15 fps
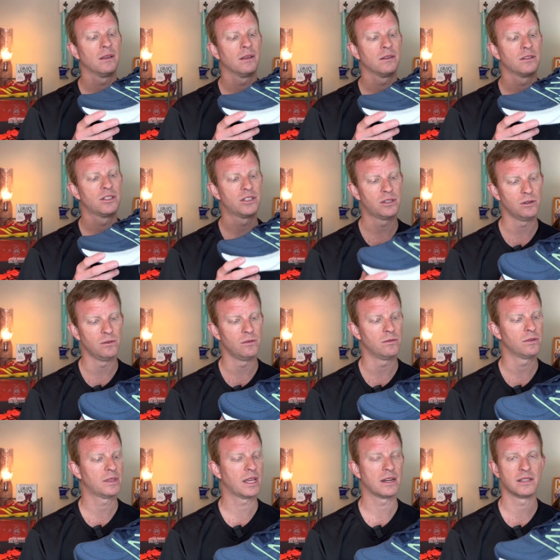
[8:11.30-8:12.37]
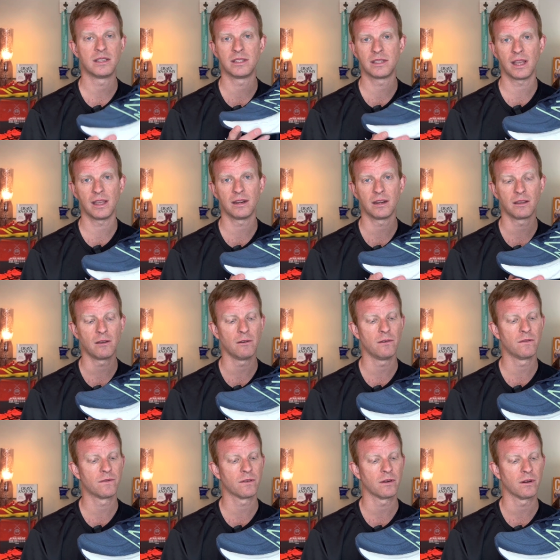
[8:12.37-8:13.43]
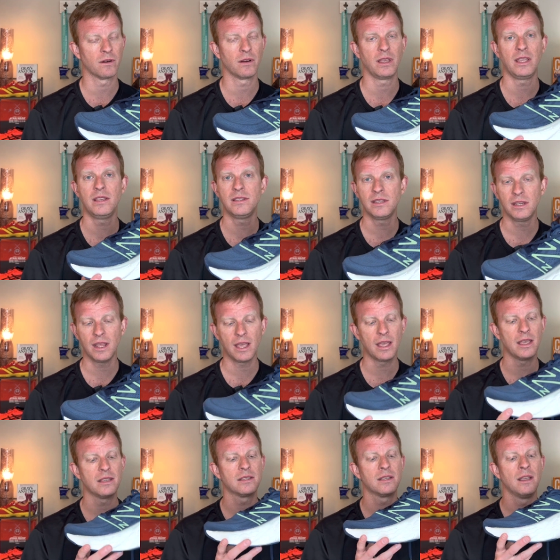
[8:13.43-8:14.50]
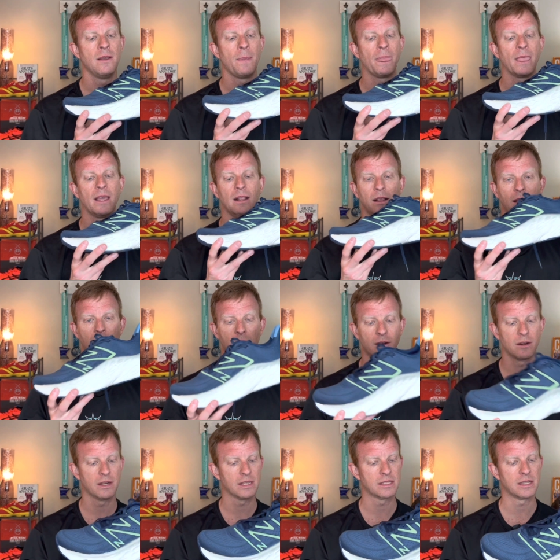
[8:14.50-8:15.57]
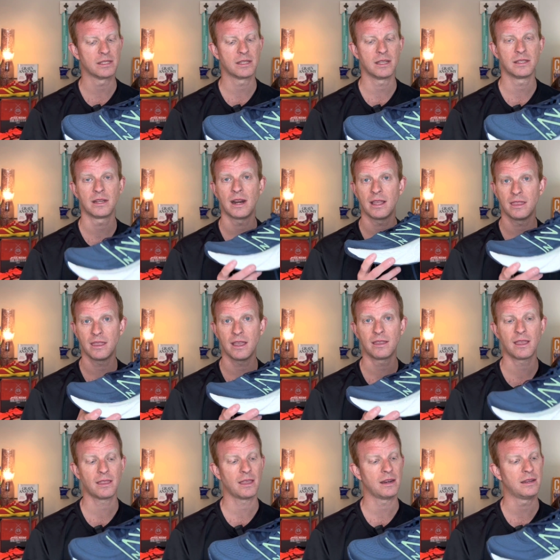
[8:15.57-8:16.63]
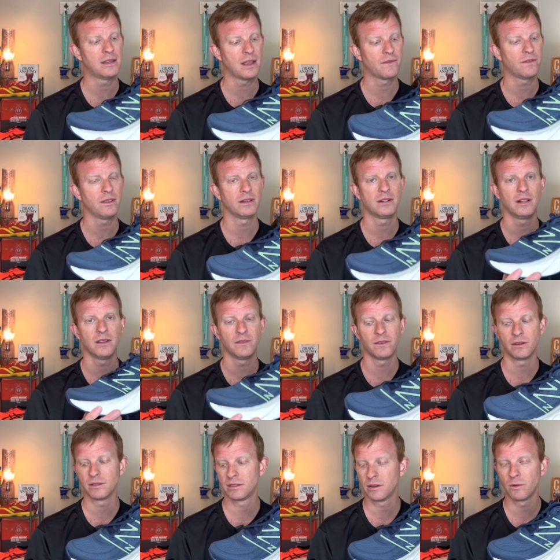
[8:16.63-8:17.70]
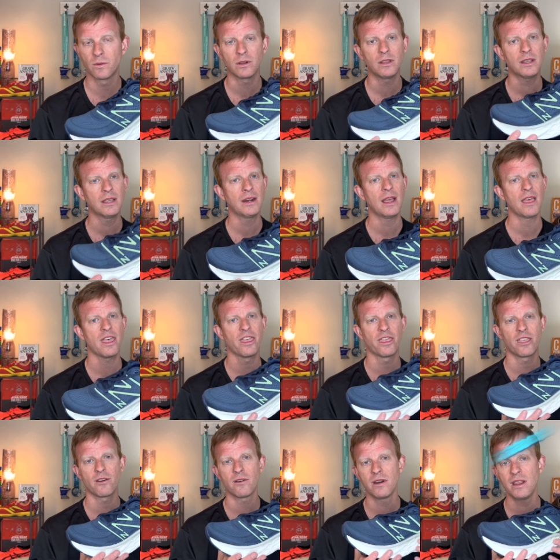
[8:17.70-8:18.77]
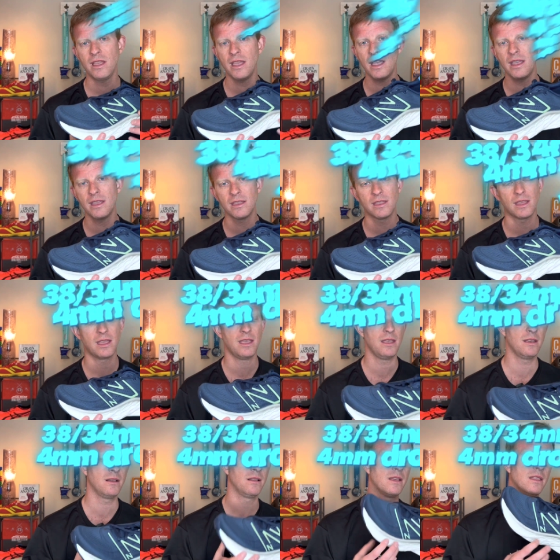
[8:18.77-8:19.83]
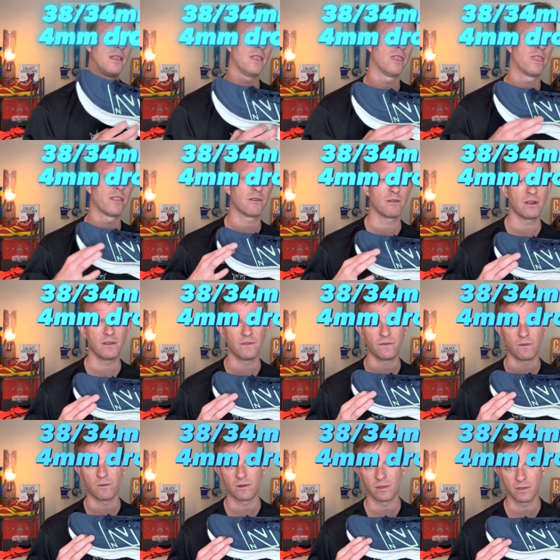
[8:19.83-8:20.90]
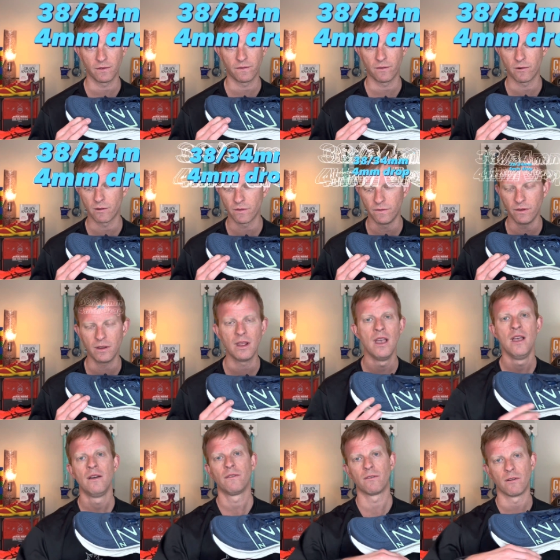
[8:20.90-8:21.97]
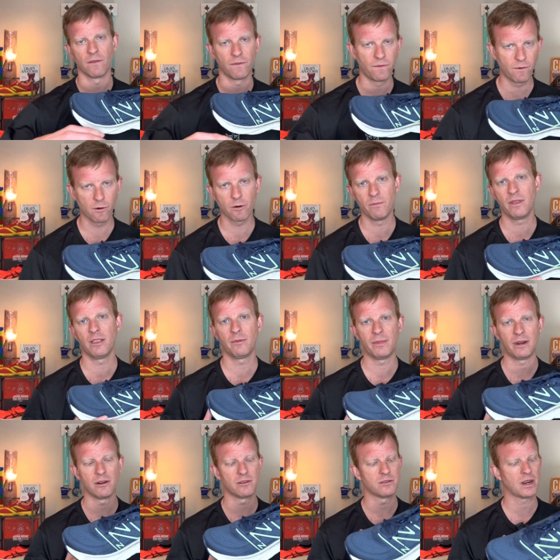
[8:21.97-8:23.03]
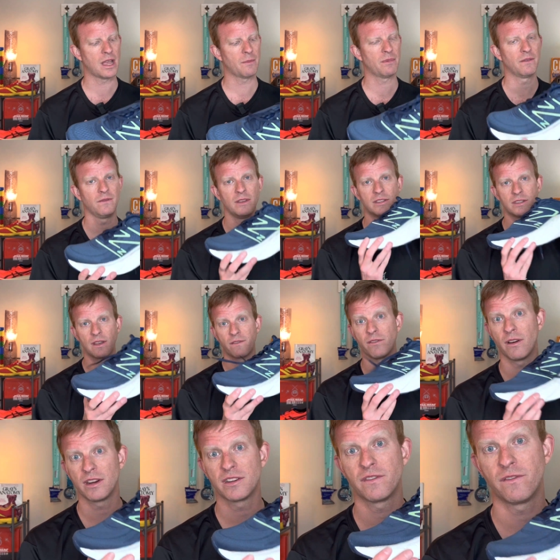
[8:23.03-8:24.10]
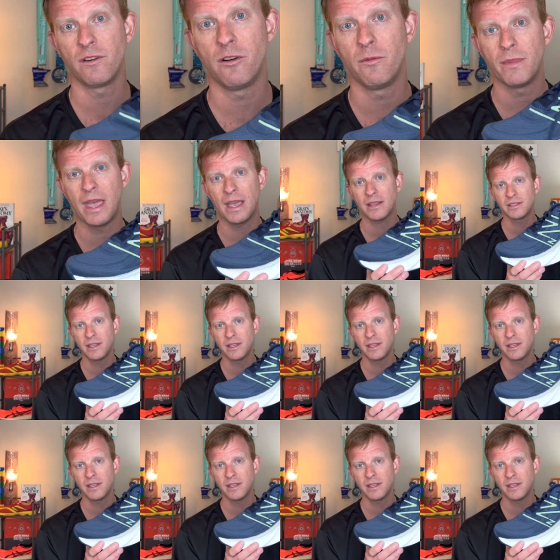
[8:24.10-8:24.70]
shoe that is designed to go for easy days, longer distances, and I think that they definitely delivered. So we're looking at 38 in the heel and then 34 in the forefoot for a 4mm drop of this Fresh Foam X